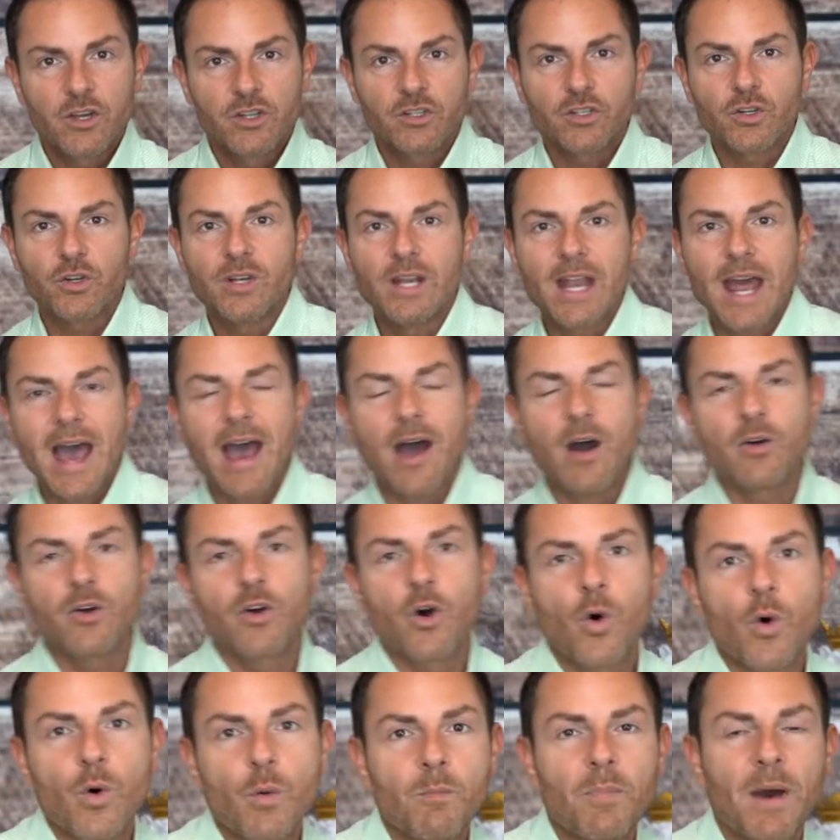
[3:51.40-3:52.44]
So now,
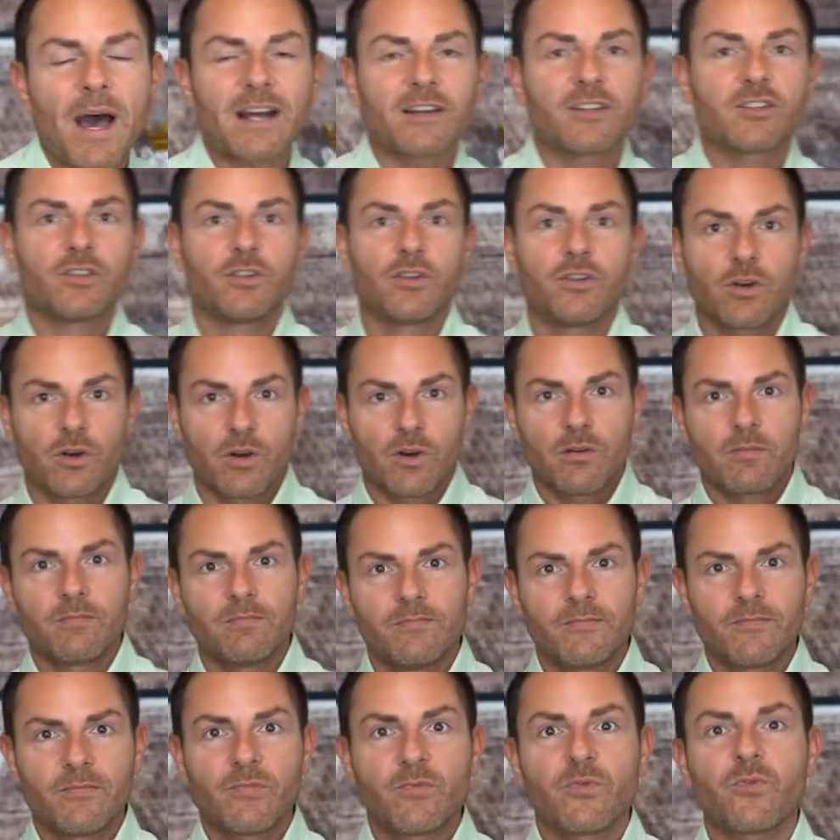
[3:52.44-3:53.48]
going back to your
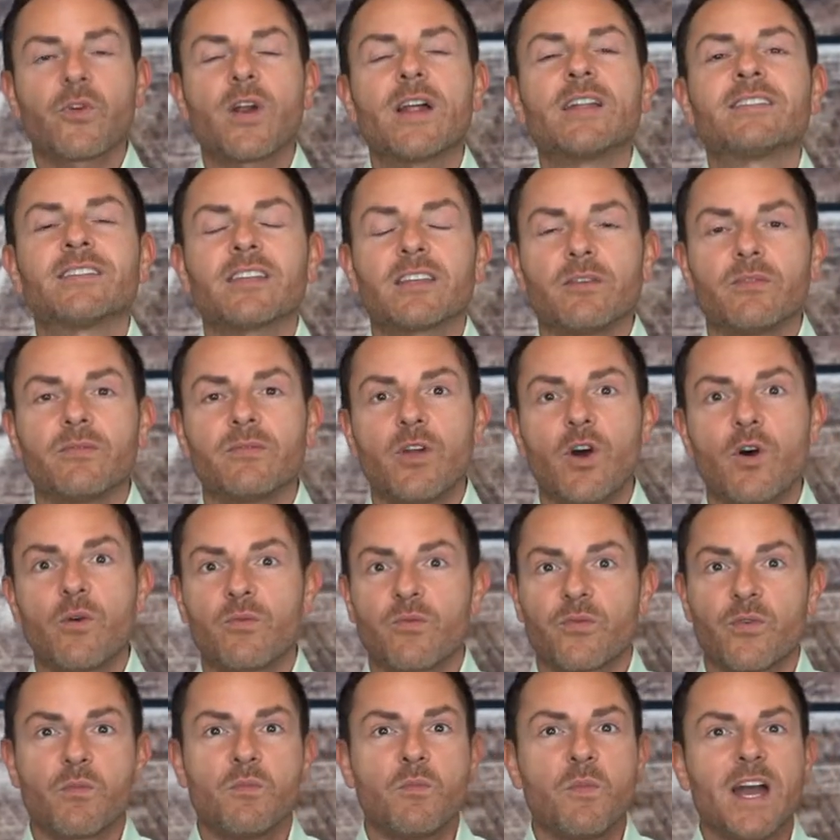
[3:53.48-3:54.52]
friends that you've
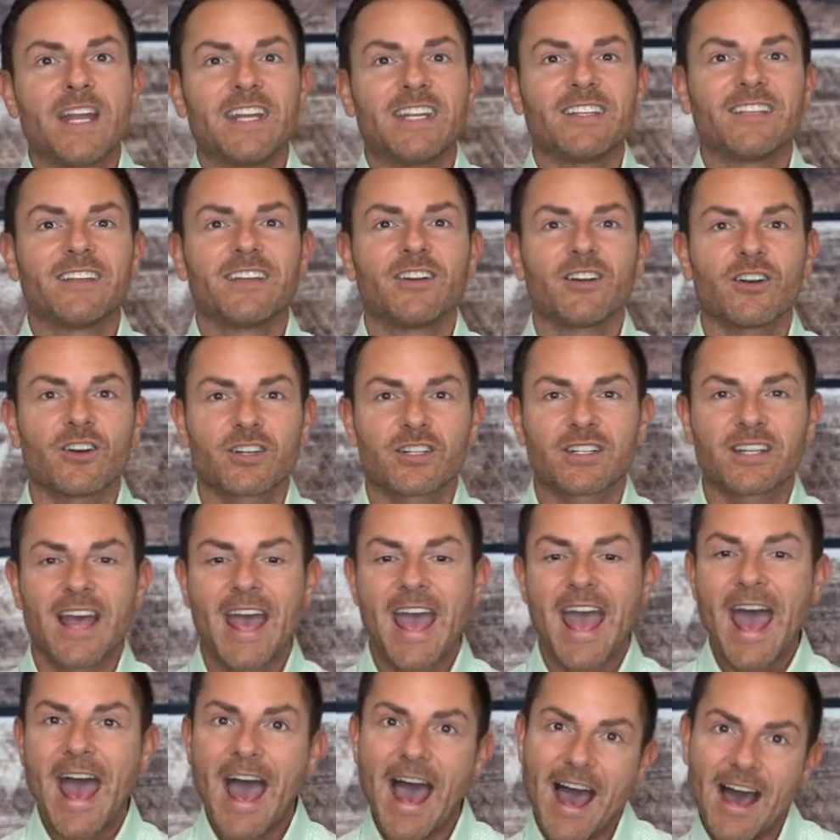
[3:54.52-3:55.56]
known for many years,
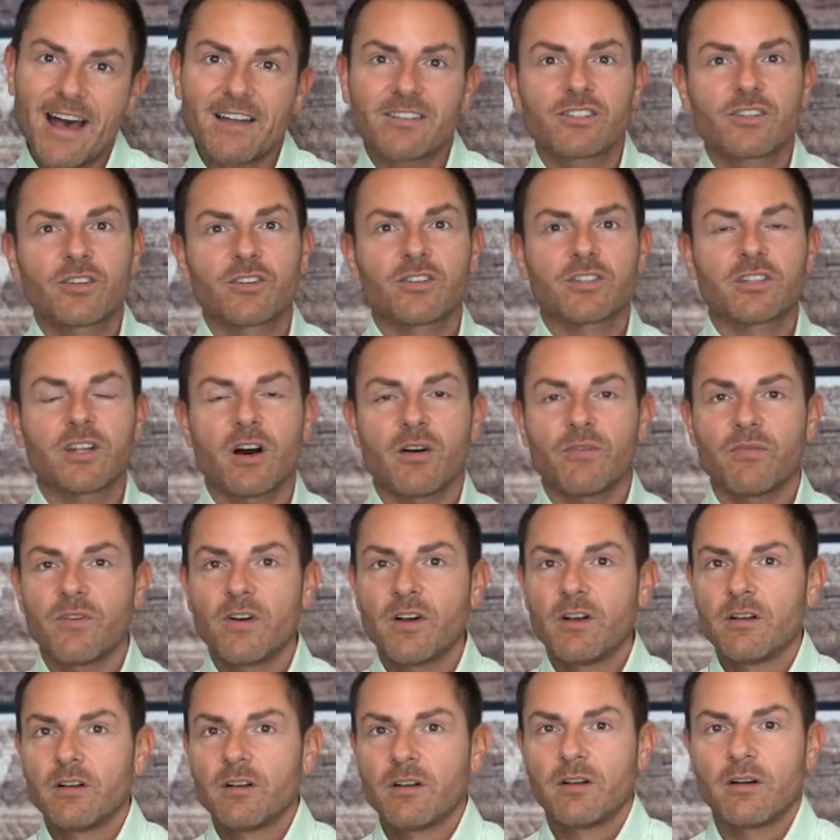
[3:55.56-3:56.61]
ask yourself,
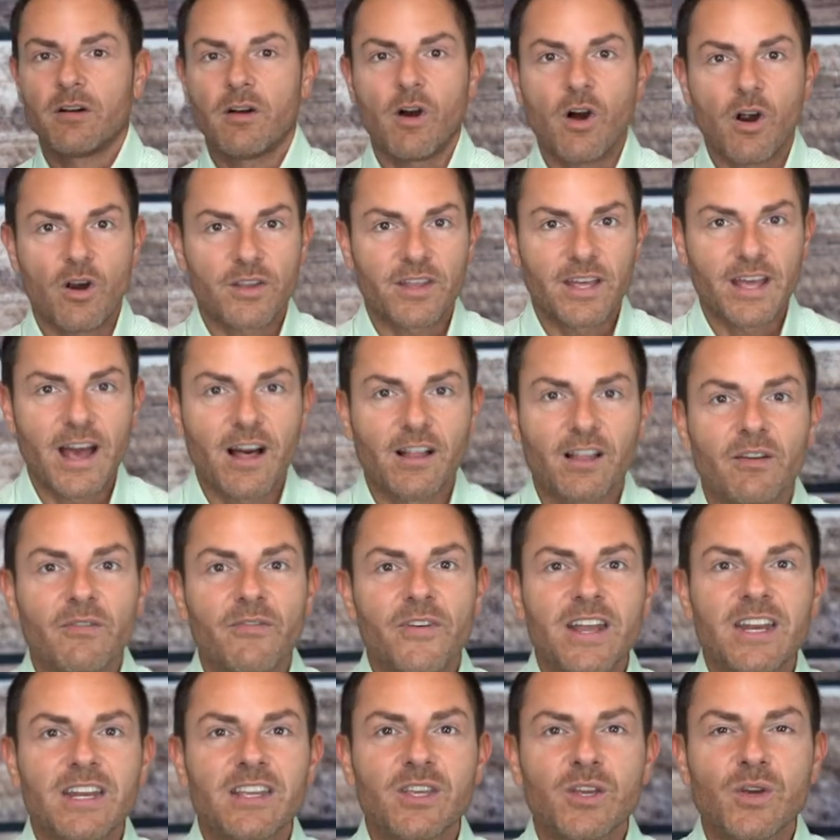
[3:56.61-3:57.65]
are they
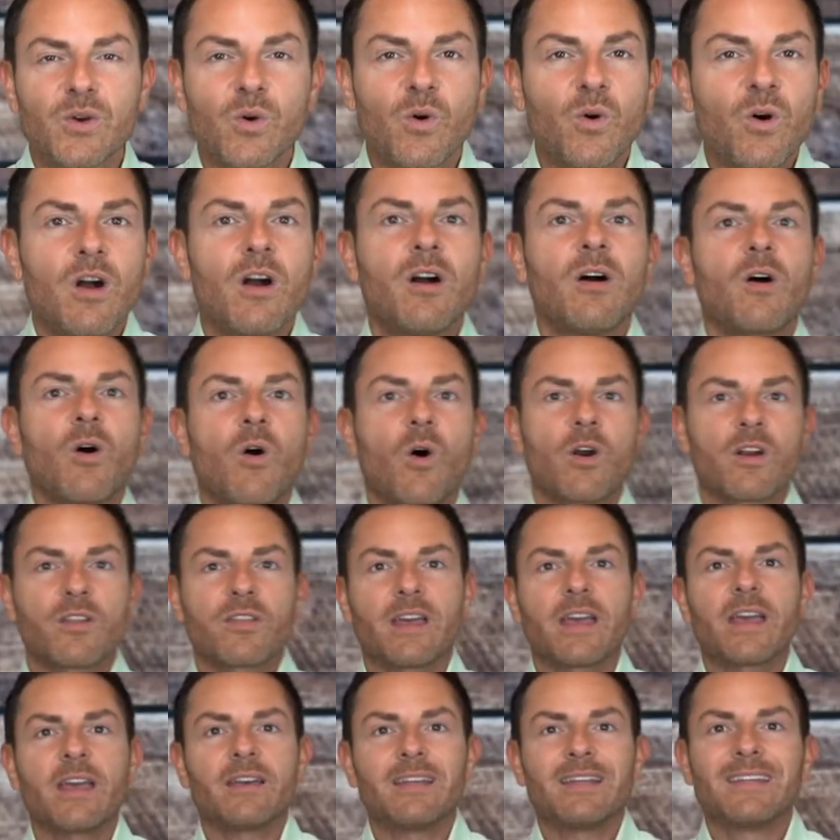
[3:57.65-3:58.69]
elevating you? Or are
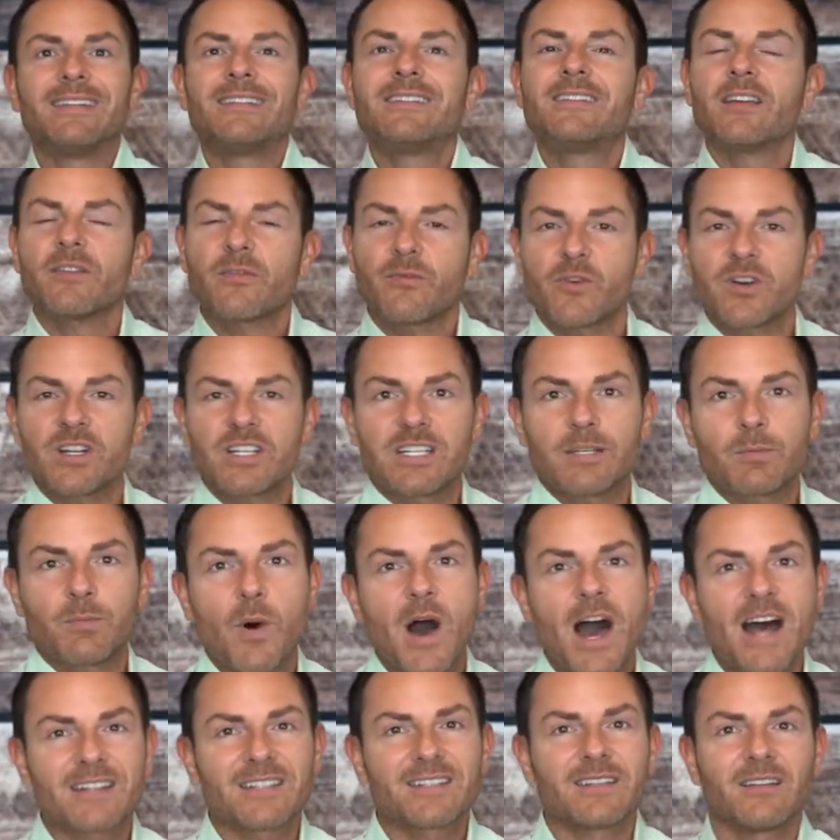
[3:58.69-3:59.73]
they in different
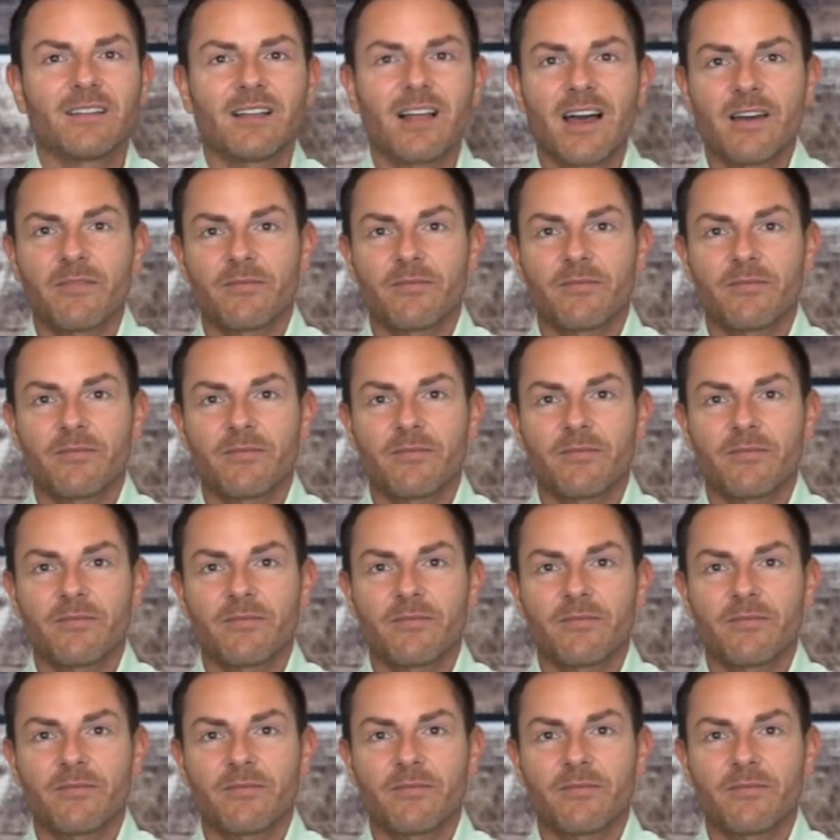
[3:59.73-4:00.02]
spots in